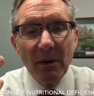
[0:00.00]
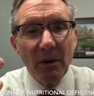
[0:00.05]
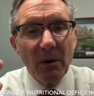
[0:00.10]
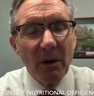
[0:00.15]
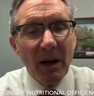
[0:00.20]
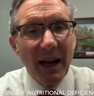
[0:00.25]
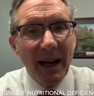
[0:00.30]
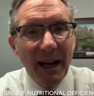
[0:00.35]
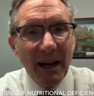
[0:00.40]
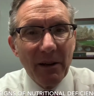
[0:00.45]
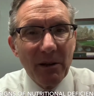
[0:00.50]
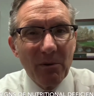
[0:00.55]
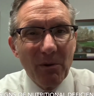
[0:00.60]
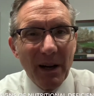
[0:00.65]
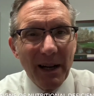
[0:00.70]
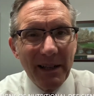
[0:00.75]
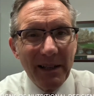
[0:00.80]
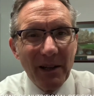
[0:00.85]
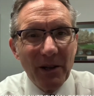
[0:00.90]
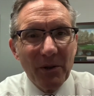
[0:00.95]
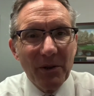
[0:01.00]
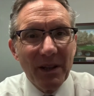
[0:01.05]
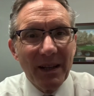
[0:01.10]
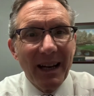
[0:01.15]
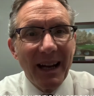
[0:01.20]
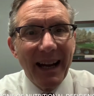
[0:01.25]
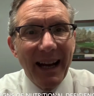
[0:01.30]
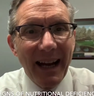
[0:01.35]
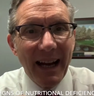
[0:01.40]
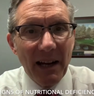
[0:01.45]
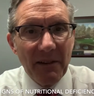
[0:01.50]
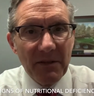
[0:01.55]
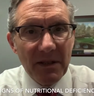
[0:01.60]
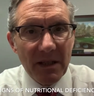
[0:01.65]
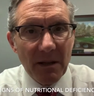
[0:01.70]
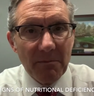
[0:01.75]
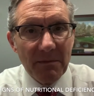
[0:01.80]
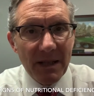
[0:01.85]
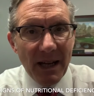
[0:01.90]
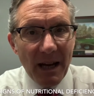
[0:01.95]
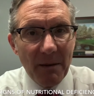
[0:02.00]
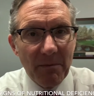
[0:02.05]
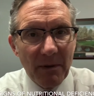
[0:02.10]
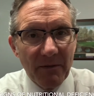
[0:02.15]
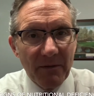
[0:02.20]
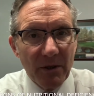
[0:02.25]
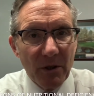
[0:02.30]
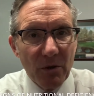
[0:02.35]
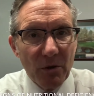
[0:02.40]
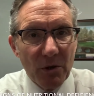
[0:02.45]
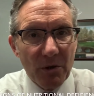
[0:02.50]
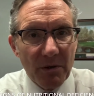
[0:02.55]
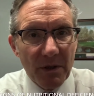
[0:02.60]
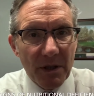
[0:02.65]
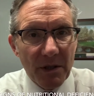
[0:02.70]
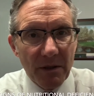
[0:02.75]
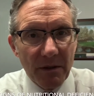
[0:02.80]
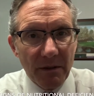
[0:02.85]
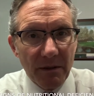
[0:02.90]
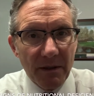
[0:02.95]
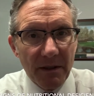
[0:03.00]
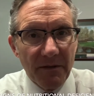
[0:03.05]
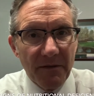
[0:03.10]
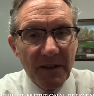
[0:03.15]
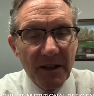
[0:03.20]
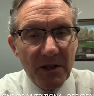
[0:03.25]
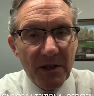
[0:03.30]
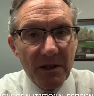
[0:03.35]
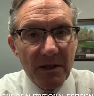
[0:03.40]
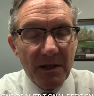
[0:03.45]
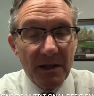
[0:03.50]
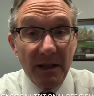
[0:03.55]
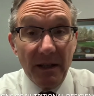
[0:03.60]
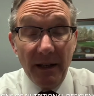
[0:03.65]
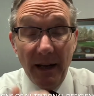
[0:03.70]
how do I know that I have some type of nutritional deficiency?